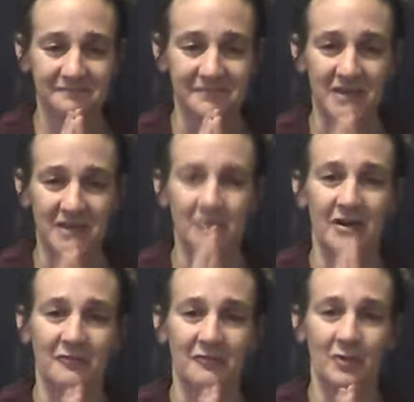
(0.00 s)
And keep
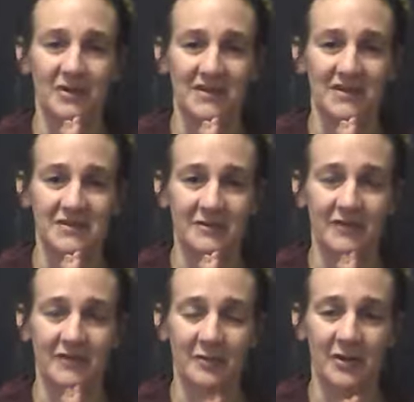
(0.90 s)
writing forward, Cancer. I'm
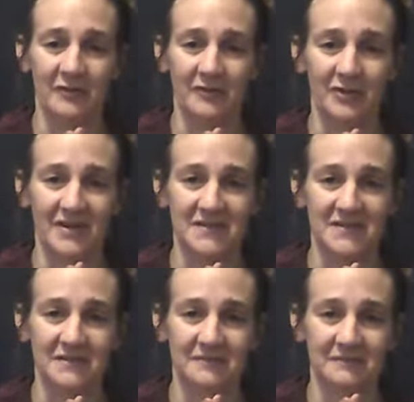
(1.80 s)
very proud of you guys.
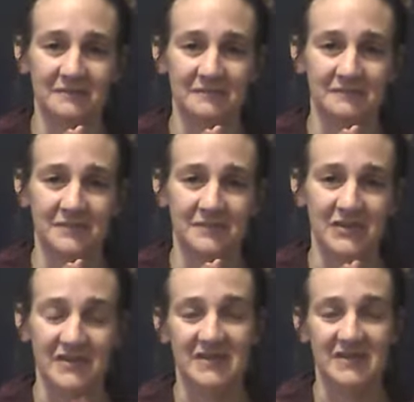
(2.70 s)

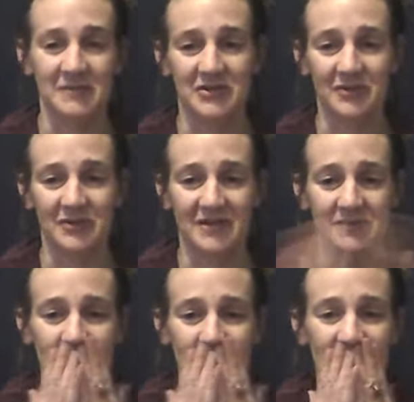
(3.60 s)
It's nice to meet you guys.
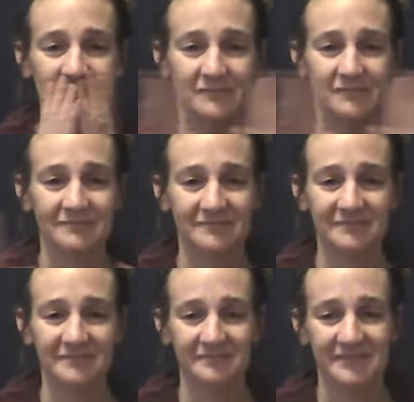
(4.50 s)

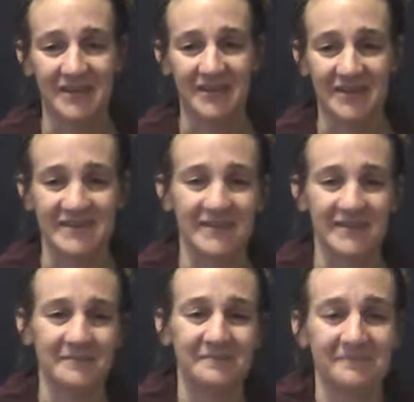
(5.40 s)
Take it
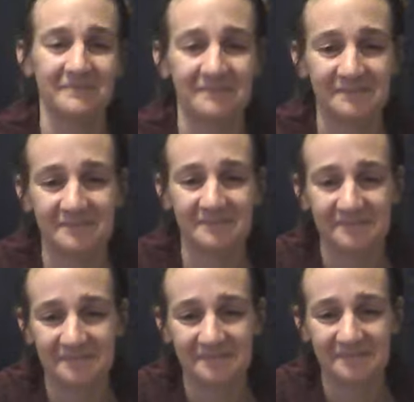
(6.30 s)
easy.
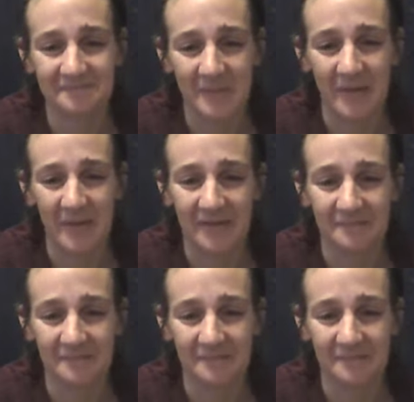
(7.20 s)
Bye bye.